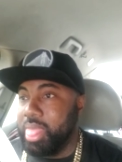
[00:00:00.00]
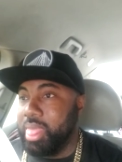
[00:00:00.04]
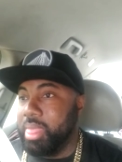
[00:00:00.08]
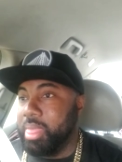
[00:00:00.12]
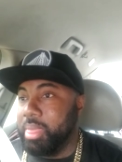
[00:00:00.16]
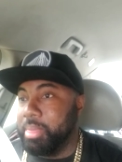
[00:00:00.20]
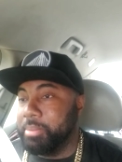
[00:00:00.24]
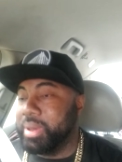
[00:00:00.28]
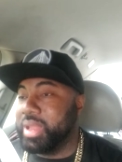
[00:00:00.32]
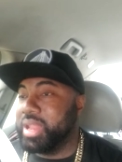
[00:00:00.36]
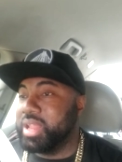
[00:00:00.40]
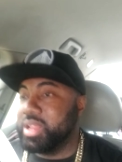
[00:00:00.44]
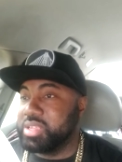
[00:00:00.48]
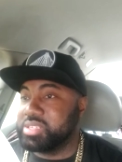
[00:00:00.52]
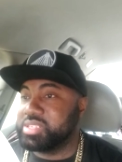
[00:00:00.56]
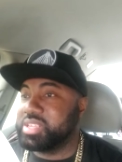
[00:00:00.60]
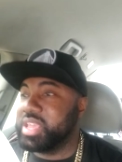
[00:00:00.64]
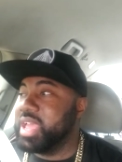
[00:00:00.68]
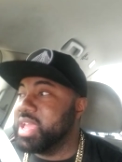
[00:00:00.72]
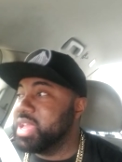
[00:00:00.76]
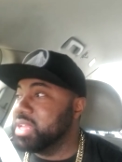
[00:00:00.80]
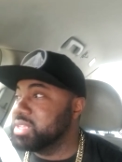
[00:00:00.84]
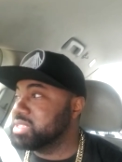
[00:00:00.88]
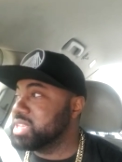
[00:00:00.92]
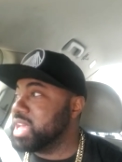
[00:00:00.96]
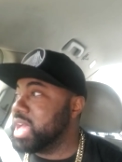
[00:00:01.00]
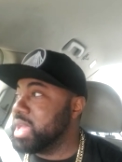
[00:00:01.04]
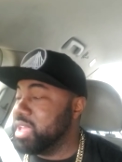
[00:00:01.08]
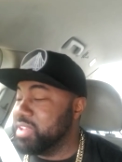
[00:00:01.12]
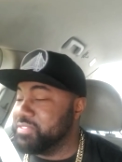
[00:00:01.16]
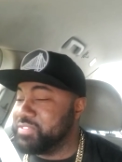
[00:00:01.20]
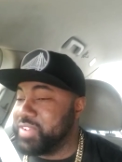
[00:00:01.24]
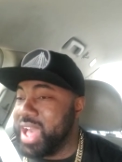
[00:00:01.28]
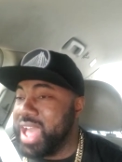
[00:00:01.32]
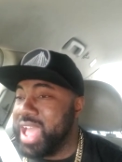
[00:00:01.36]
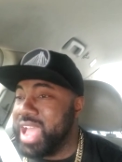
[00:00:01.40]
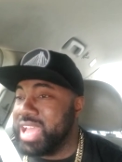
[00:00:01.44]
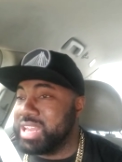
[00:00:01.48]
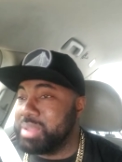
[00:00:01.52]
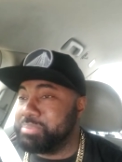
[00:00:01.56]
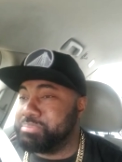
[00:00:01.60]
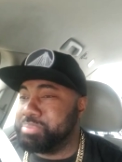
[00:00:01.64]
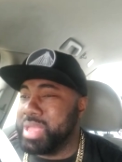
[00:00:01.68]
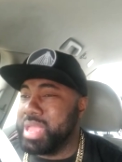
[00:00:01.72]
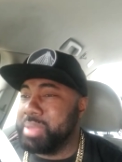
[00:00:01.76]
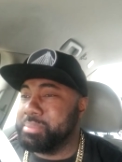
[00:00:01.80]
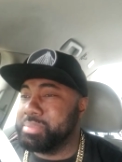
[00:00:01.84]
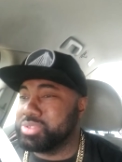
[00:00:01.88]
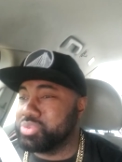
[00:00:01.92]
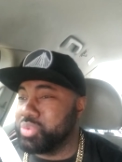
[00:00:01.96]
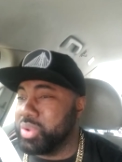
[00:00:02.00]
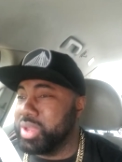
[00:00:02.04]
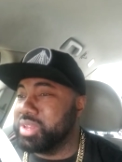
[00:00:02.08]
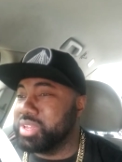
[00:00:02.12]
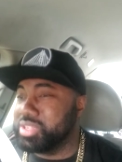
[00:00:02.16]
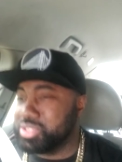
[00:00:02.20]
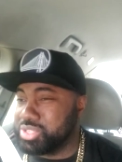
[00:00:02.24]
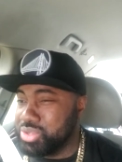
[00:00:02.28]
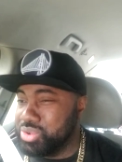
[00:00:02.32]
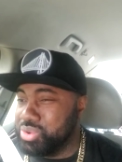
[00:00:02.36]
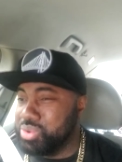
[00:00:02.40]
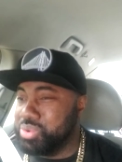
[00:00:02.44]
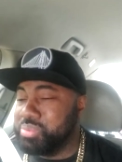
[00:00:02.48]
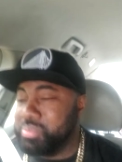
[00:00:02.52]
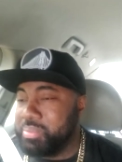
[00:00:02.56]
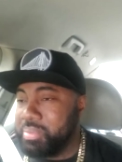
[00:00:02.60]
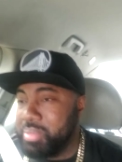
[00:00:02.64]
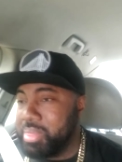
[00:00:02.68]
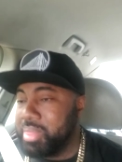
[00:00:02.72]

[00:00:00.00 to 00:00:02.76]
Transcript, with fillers: But at the same time, if I had to pick between the two,